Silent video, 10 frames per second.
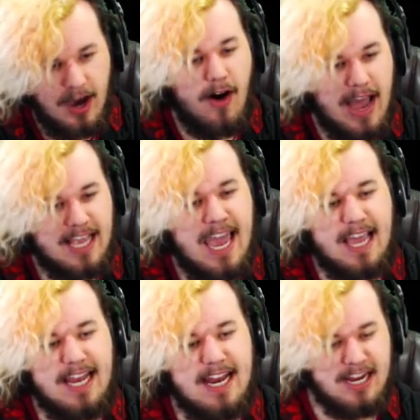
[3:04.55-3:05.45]
oh, I
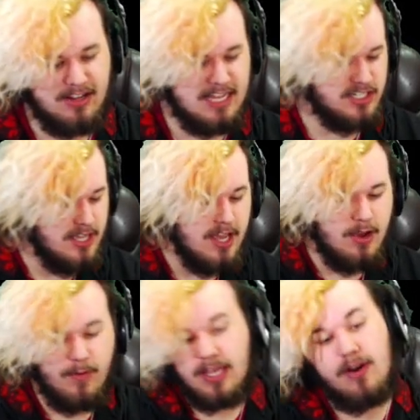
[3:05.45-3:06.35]
can't get in here unless, you,
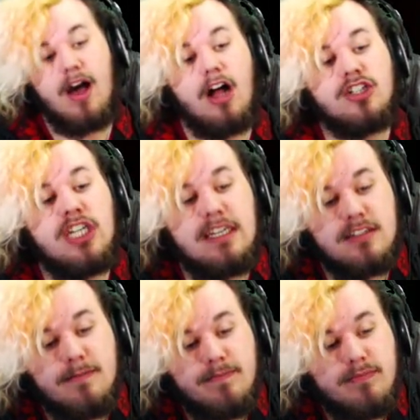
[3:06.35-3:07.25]
well, you know what? I'll
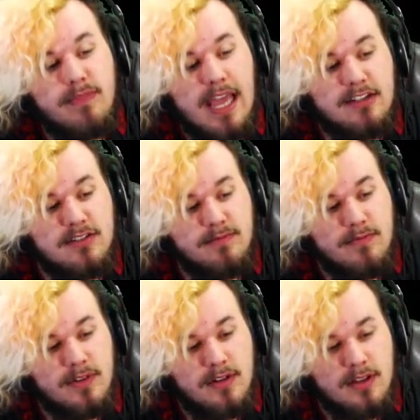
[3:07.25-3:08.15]
cheat. Thanks.
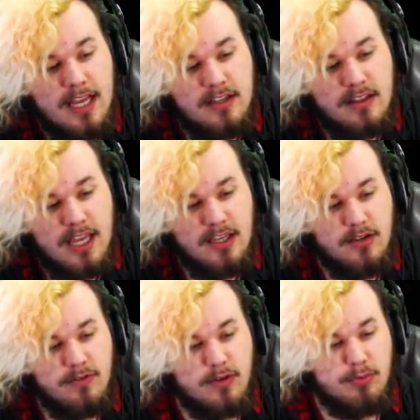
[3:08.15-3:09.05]
Thank, thank
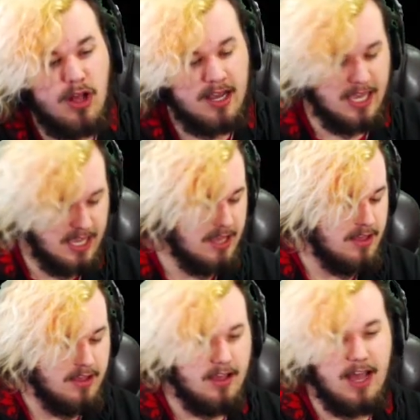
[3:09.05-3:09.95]
you for blocking it.
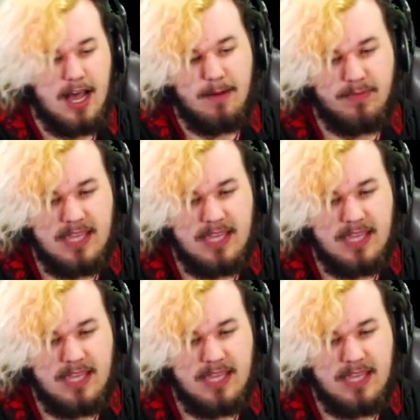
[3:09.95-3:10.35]
Um,